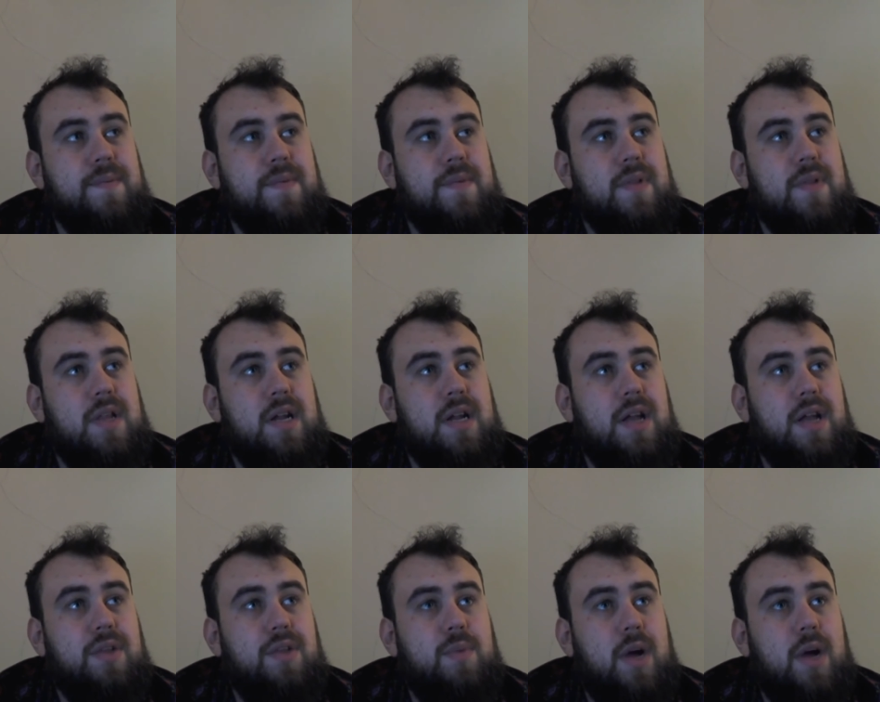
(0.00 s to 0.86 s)

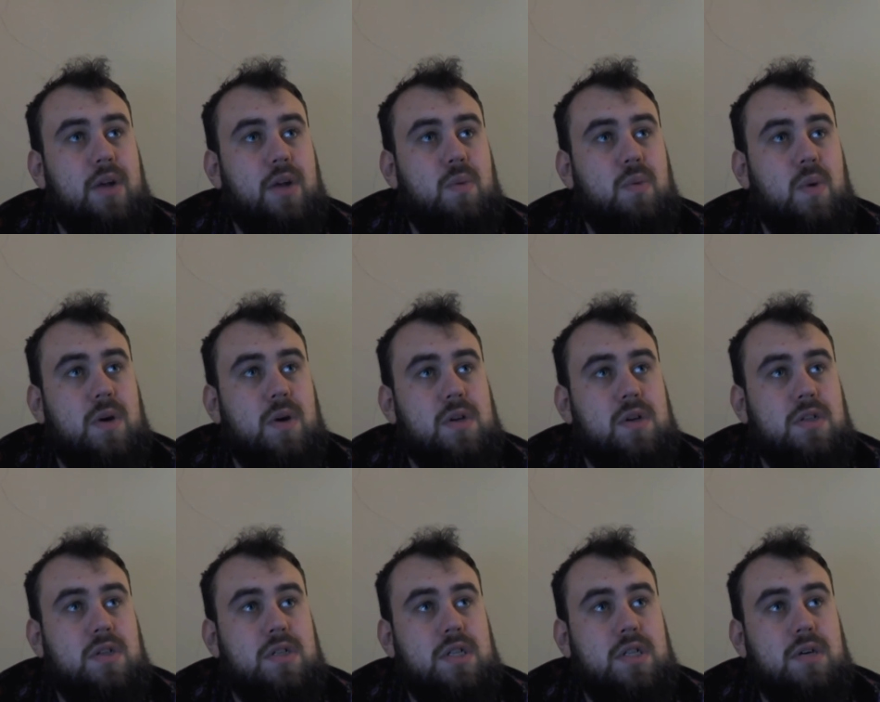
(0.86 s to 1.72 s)
Another one
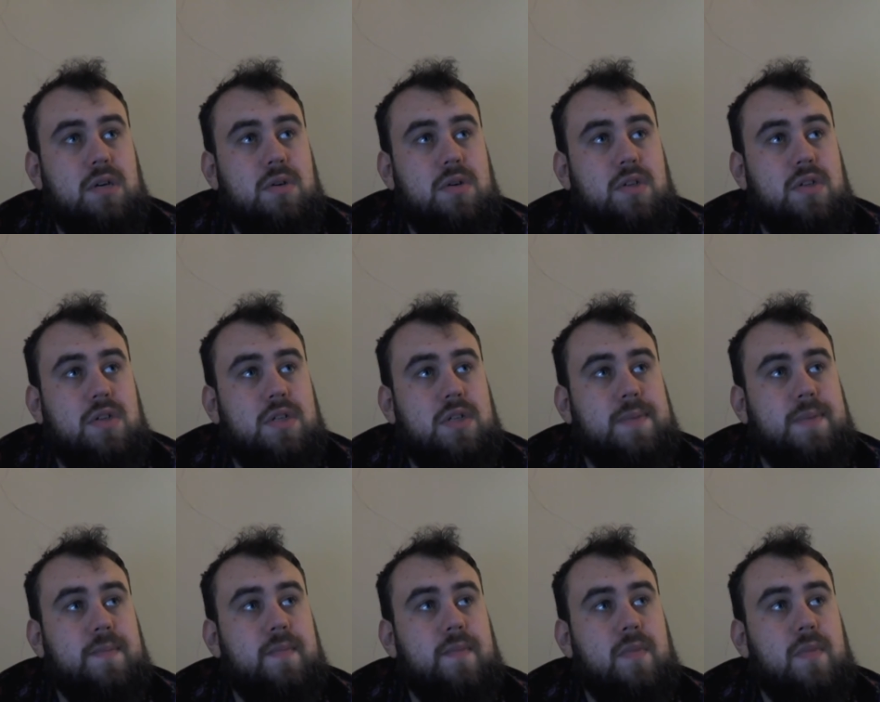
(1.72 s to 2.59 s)
was there was
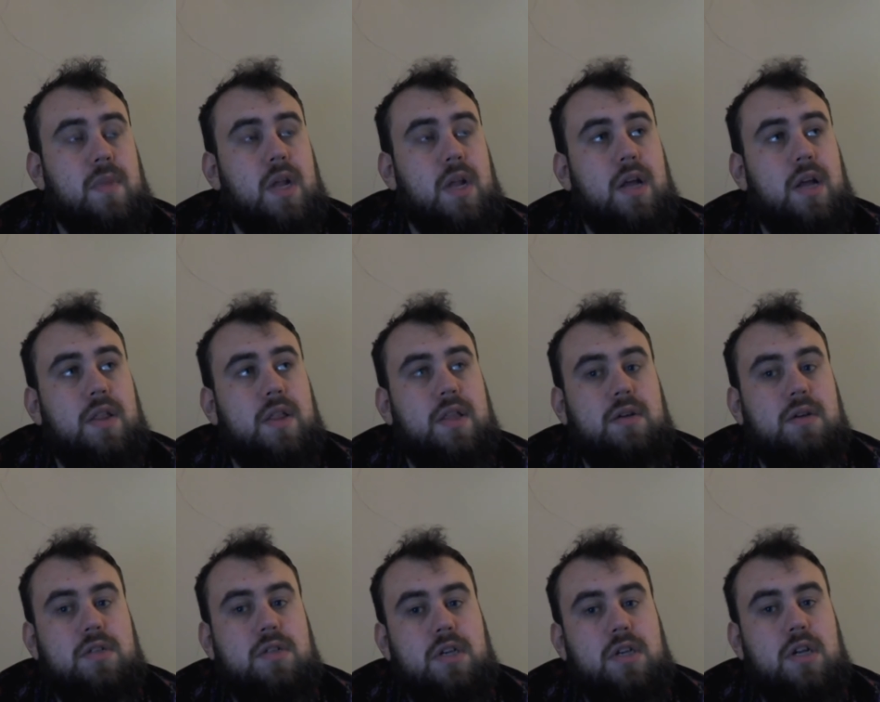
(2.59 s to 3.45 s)
there
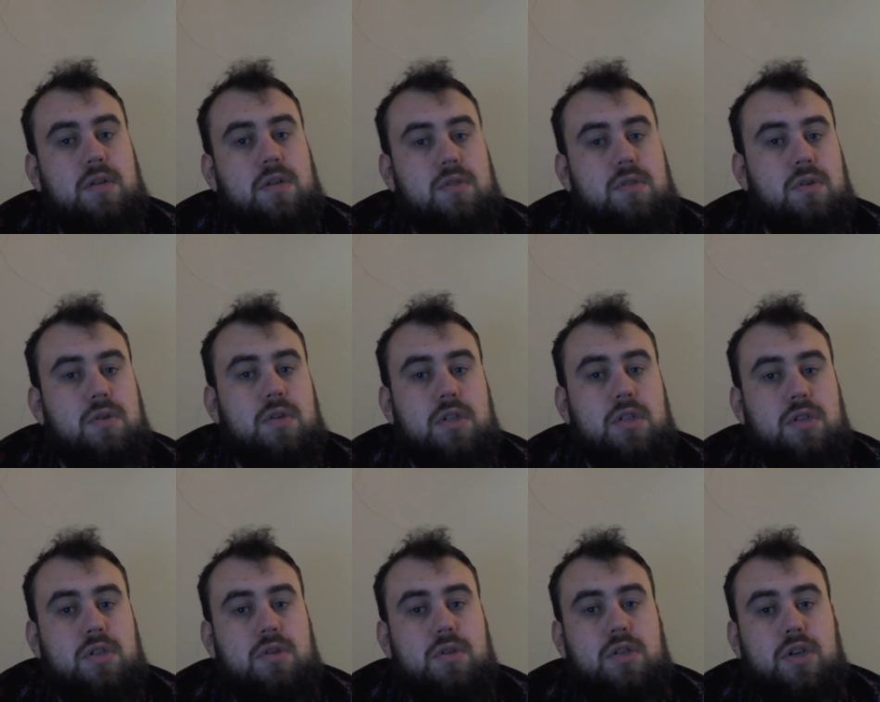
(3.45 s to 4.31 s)
was a girl I was talking
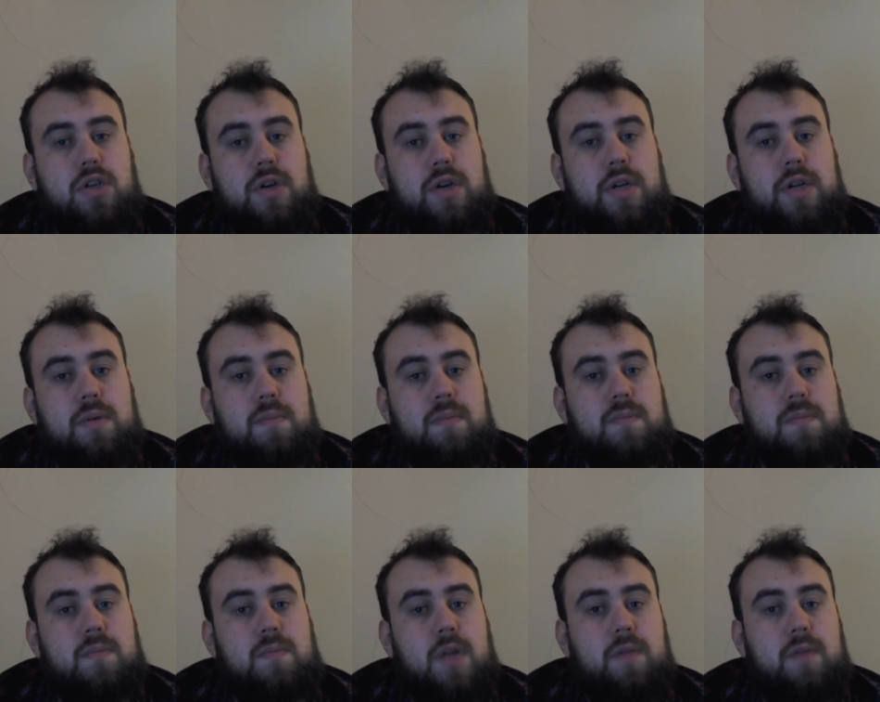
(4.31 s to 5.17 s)
to during,
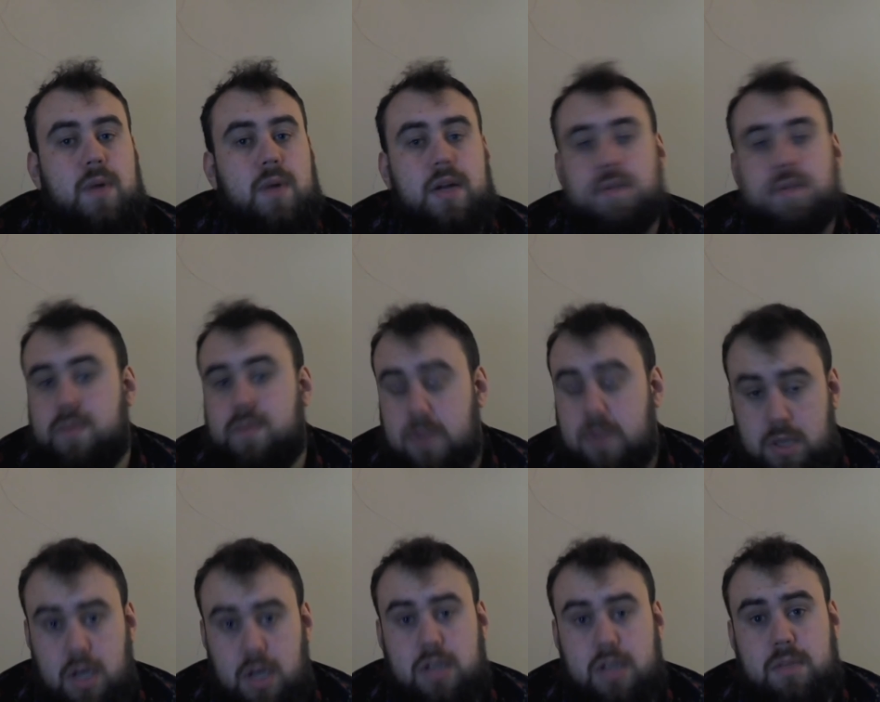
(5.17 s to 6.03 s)
like, when I
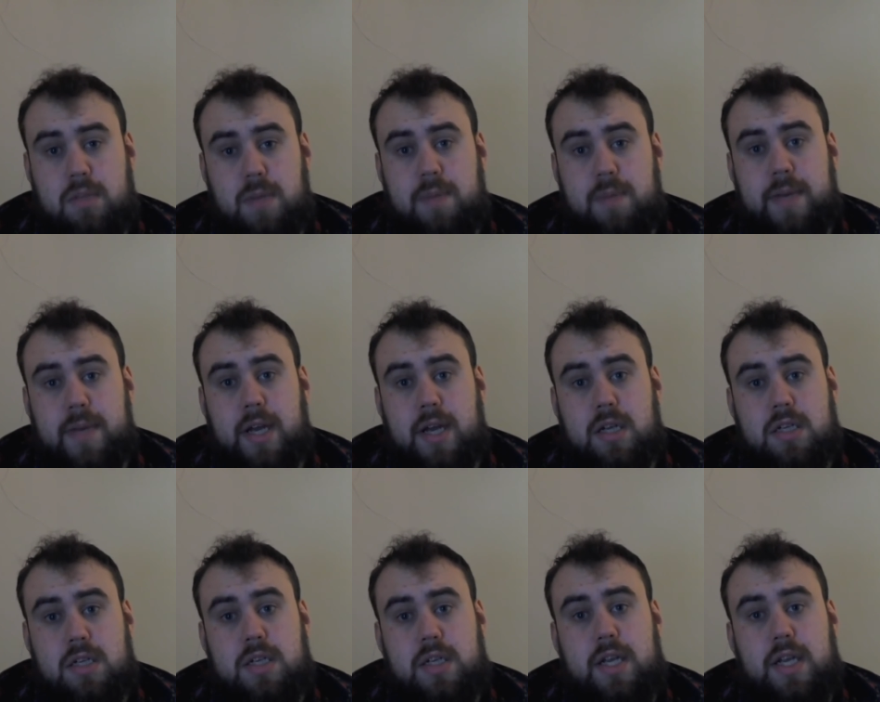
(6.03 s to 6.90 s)
started my
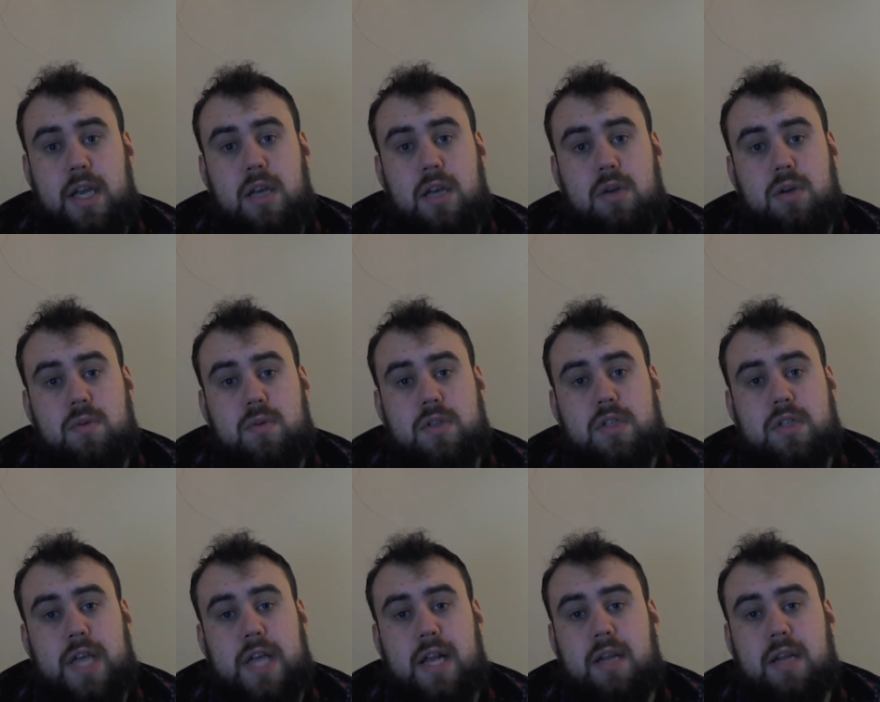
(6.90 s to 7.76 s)
PhD, who was
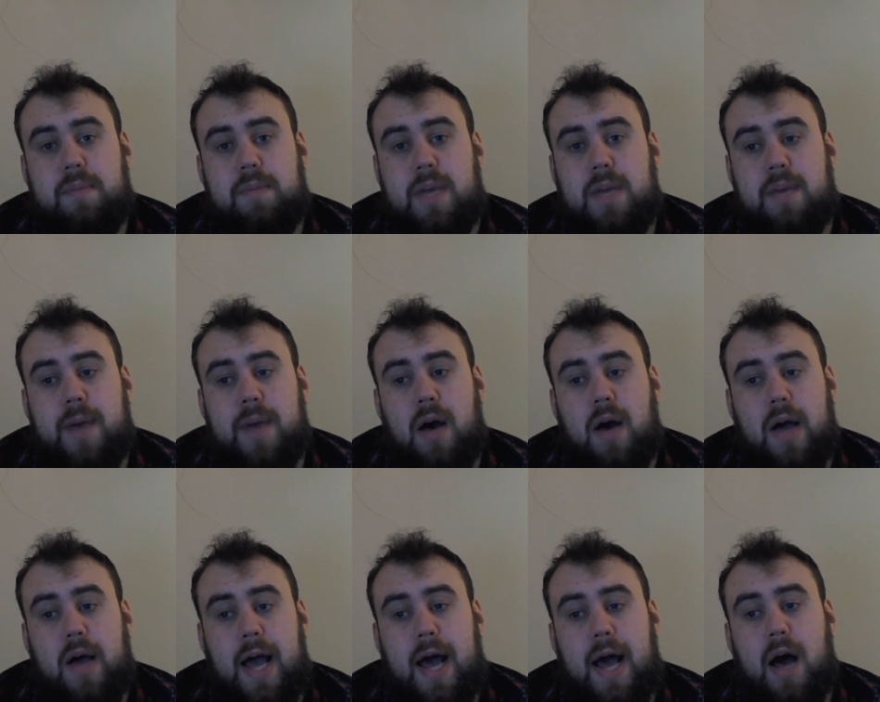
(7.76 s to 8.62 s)
telling me about
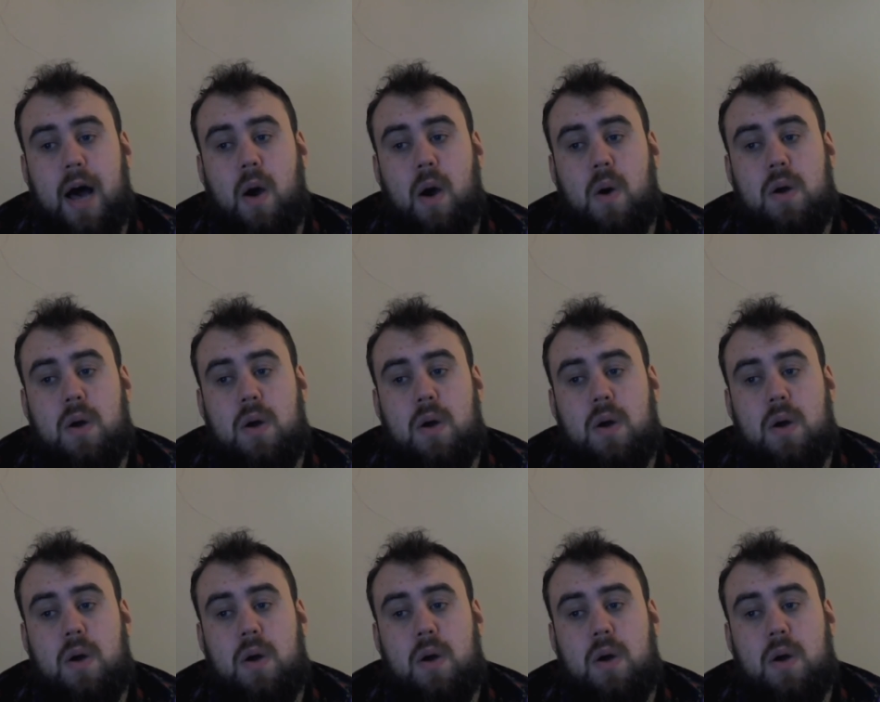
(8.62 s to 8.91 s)
how,